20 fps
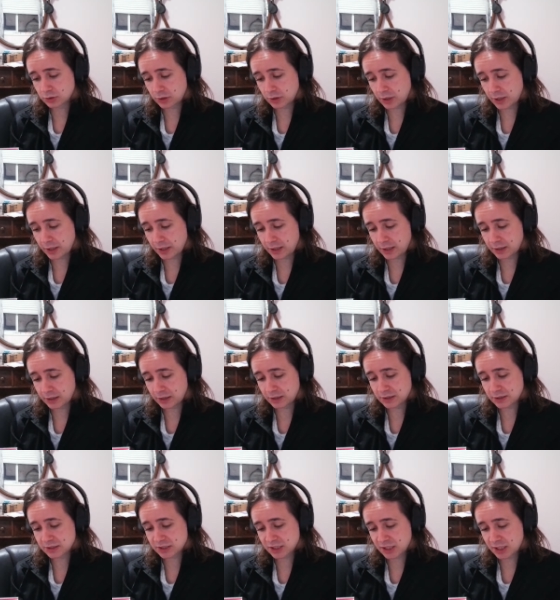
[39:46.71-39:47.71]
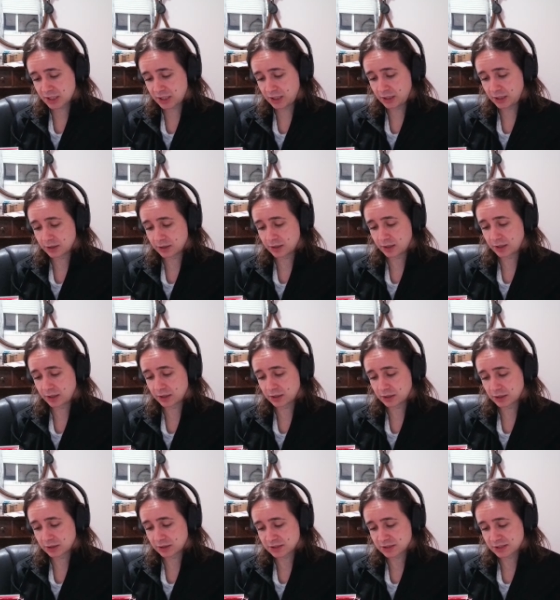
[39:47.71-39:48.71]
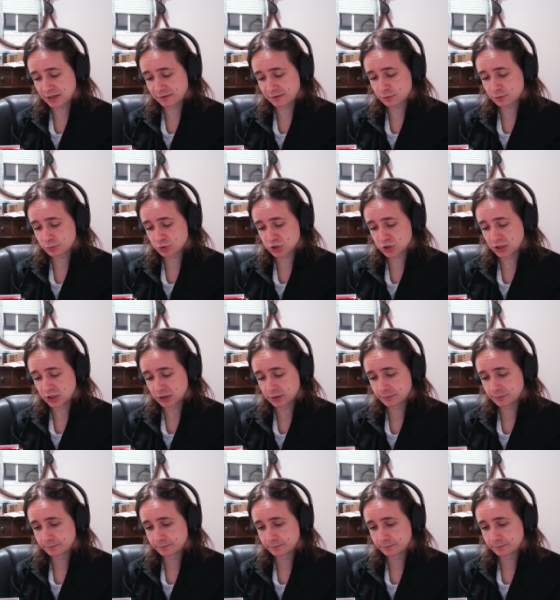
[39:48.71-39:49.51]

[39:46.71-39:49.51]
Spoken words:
ahead is clear and it's safe to proceed.